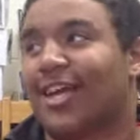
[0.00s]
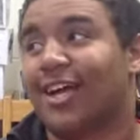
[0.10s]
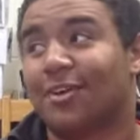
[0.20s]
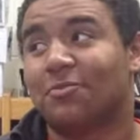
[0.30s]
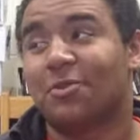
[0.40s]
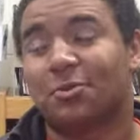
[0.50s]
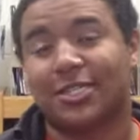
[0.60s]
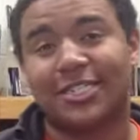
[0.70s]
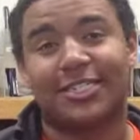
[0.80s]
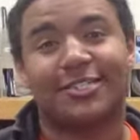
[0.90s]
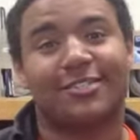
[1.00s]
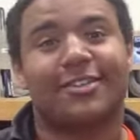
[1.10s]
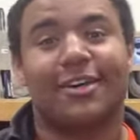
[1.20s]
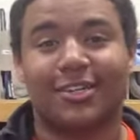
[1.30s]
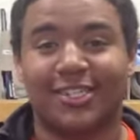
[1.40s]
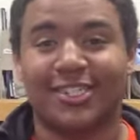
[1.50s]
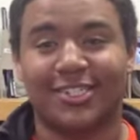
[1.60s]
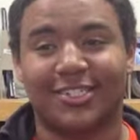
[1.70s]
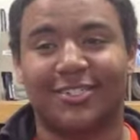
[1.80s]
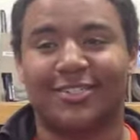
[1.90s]
have no idea, honestly.
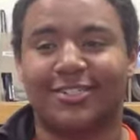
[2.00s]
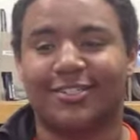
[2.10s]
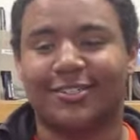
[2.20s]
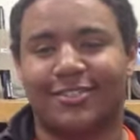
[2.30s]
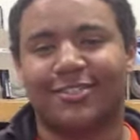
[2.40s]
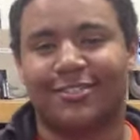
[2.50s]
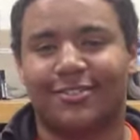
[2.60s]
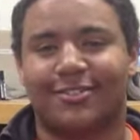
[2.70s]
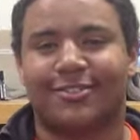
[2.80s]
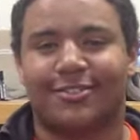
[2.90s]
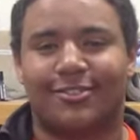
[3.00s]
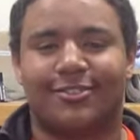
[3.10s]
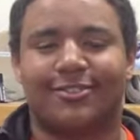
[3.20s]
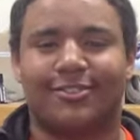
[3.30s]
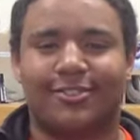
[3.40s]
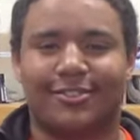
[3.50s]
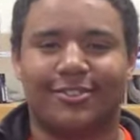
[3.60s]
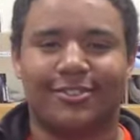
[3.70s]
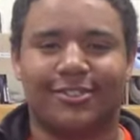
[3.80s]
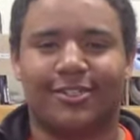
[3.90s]
Okay, let's just
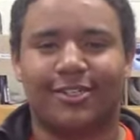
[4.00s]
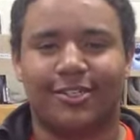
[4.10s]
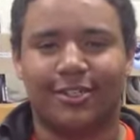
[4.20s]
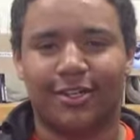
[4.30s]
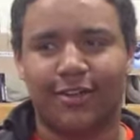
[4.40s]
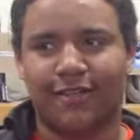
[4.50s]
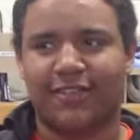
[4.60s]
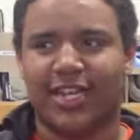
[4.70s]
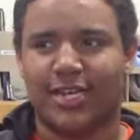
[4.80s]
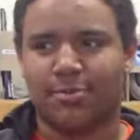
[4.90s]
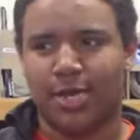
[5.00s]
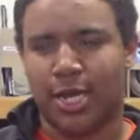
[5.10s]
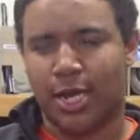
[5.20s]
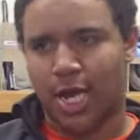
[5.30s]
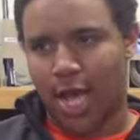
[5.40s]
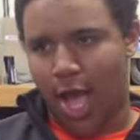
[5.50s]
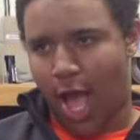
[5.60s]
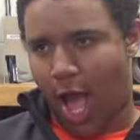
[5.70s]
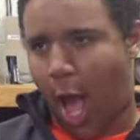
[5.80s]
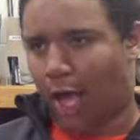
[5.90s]
Vladimir. Vladimir.
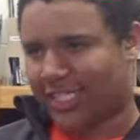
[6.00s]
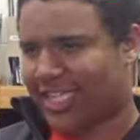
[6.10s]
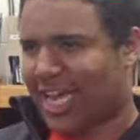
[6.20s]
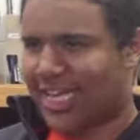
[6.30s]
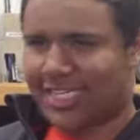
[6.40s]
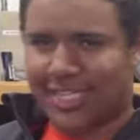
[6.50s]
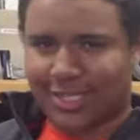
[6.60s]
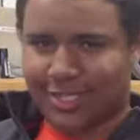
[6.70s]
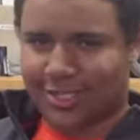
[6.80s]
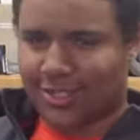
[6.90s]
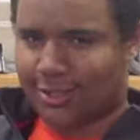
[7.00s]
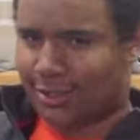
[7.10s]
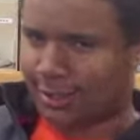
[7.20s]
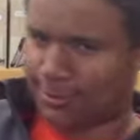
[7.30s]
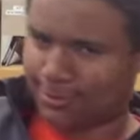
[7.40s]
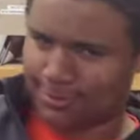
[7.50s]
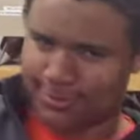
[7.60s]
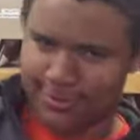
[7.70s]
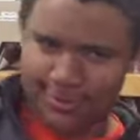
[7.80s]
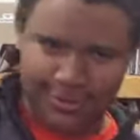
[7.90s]
Let's sound A scientist. It Okay,
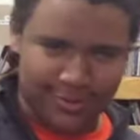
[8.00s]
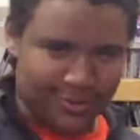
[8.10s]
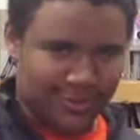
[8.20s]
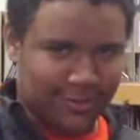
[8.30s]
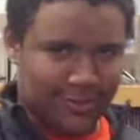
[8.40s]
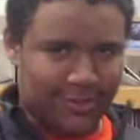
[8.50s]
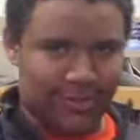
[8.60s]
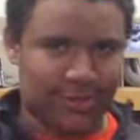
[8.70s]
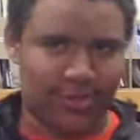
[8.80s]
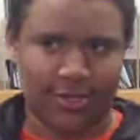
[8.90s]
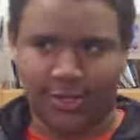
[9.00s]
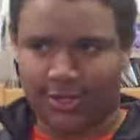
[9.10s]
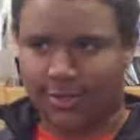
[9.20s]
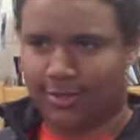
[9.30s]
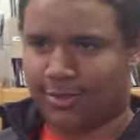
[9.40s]
best guess scientist. Thank you,